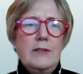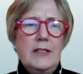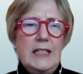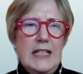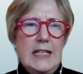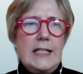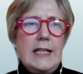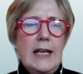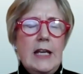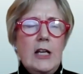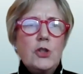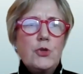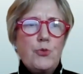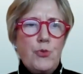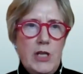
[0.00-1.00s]

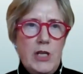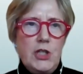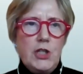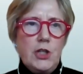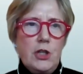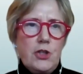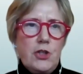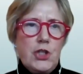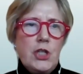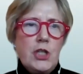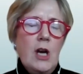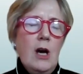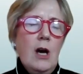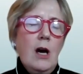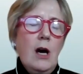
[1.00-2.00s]
detailed research,
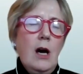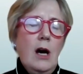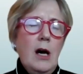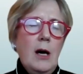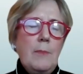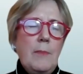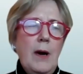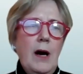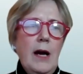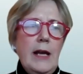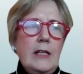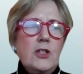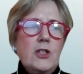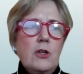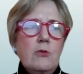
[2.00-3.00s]

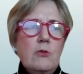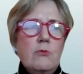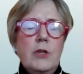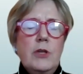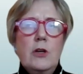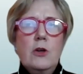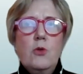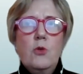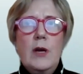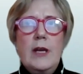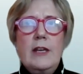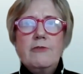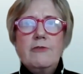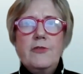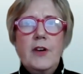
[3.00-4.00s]
I don't know
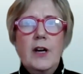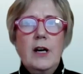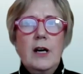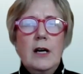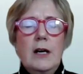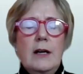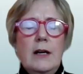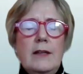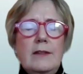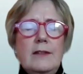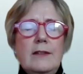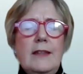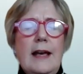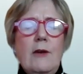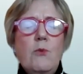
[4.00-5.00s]
if
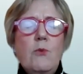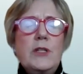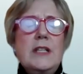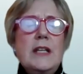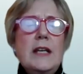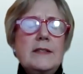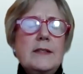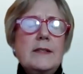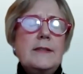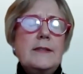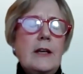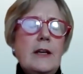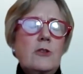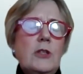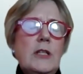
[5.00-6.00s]
that would
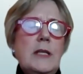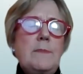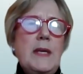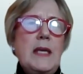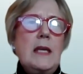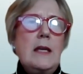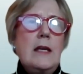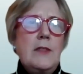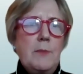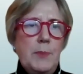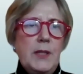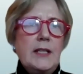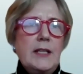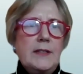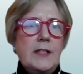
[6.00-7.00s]
necessarily be the
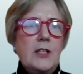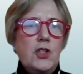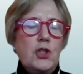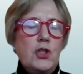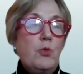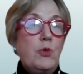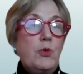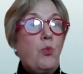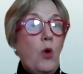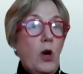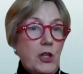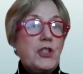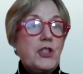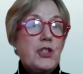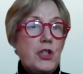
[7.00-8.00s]
place that you would
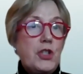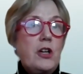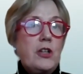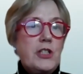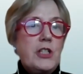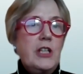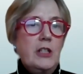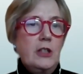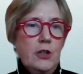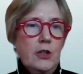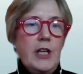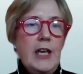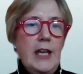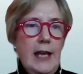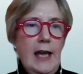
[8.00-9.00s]
want to start in
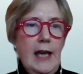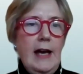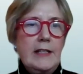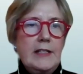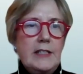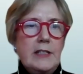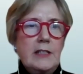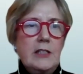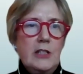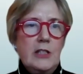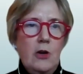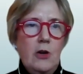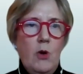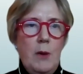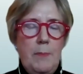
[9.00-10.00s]
looking at,
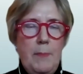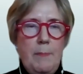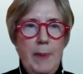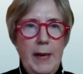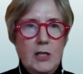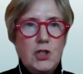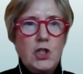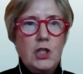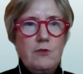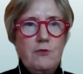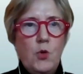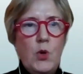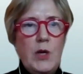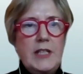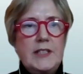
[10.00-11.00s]
a patient
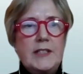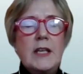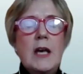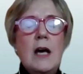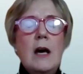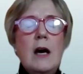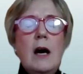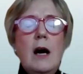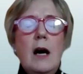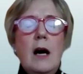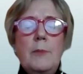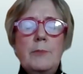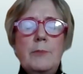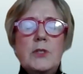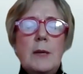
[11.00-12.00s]
voice
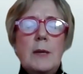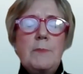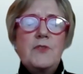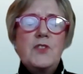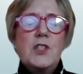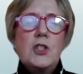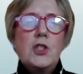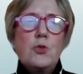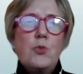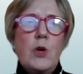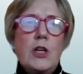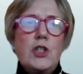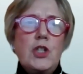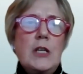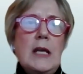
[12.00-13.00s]
type of
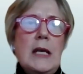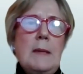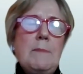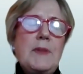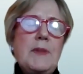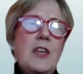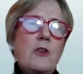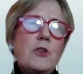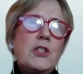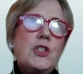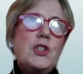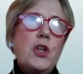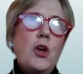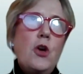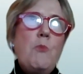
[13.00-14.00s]
situation. But there are
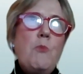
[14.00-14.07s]
so